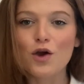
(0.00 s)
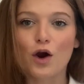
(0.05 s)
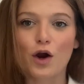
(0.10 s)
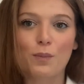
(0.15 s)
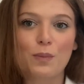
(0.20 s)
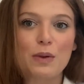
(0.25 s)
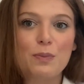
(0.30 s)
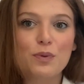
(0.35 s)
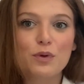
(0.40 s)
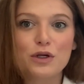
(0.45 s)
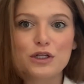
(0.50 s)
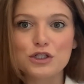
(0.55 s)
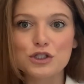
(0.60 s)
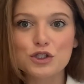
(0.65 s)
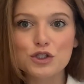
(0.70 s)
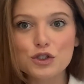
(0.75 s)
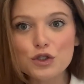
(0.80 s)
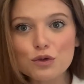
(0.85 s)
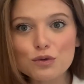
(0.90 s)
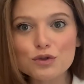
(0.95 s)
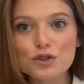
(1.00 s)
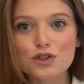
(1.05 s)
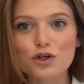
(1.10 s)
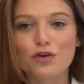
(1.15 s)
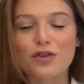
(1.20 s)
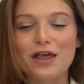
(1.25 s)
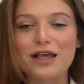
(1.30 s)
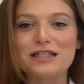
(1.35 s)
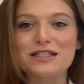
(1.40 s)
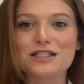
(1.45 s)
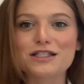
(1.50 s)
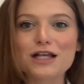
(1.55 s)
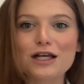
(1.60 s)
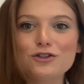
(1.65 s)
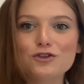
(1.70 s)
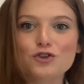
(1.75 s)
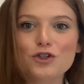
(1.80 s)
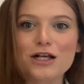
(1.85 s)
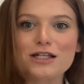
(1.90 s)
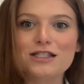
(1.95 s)
Are people in suits? Are they in
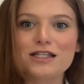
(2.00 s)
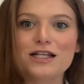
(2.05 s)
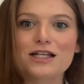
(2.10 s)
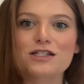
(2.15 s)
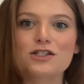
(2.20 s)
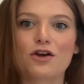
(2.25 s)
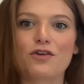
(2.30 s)
sundresses?